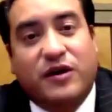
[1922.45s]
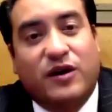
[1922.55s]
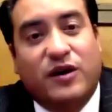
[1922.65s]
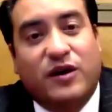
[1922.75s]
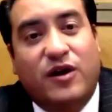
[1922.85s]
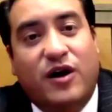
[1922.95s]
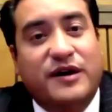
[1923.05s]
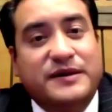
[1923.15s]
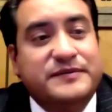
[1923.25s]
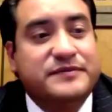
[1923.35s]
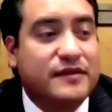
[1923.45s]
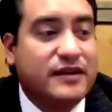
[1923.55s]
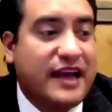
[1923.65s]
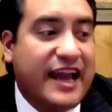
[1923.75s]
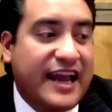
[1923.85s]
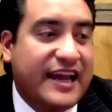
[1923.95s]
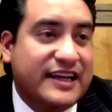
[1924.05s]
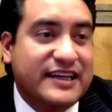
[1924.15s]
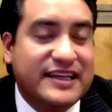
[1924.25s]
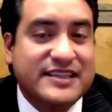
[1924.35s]
law, and
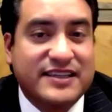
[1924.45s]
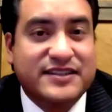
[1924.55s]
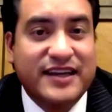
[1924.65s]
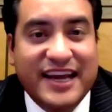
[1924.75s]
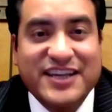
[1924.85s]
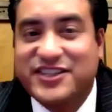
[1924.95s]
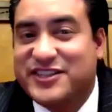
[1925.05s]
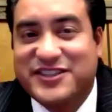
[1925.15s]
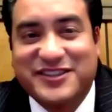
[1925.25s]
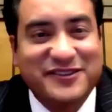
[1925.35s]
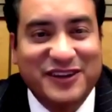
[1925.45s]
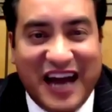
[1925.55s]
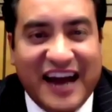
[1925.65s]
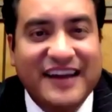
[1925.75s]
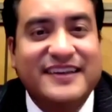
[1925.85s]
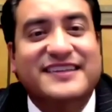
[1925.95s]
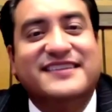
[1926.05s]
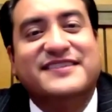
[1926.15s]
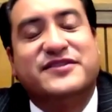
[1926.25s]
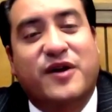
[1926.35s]
is a tenacious lion
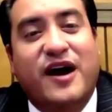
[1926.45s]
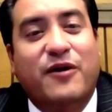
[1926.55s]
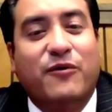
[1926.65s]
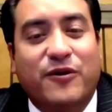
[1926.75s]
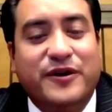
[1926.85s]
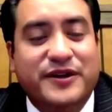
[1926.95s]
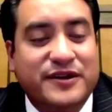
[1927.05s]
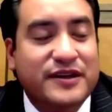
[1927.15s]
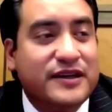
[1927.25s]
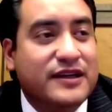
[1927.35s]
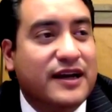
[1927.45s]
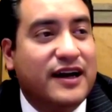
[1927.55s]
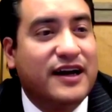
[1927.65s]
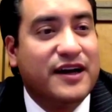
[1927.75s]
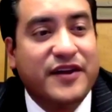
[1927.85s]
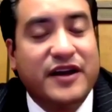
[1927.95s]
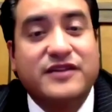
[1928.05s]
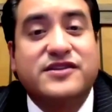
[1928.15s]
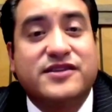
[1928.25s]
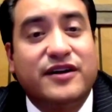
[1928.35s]
and trial warrior, the
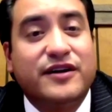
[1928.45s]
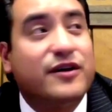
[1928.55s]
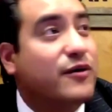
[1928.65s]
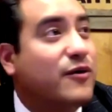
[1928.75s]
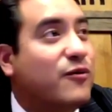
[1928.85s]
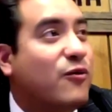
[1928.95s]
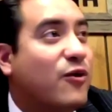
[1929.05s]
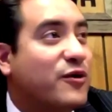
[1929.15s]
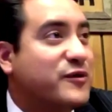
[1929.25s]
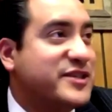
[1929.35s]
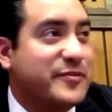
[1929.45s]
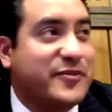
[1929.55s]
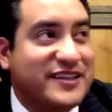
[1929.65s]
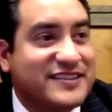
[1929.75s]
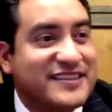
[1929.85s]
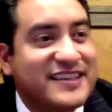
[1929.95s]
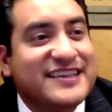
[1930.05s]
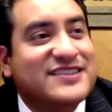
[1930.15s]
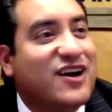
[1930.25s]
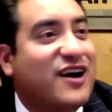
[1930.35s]
Unsung Award recipient.
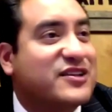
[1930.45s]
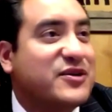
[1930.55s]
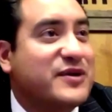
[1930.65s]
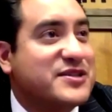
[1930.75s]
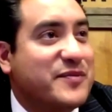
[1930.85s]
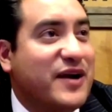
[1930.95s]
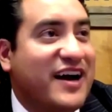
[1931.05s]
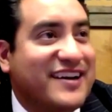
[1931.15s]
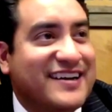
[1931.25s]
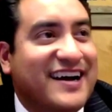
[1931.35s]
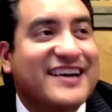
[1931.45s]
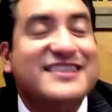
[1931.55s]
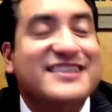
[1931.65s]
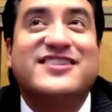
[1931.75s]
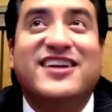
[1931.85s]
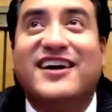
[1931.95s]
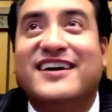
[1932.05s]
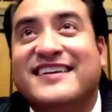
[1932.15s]
Talk to us about it. Unsung.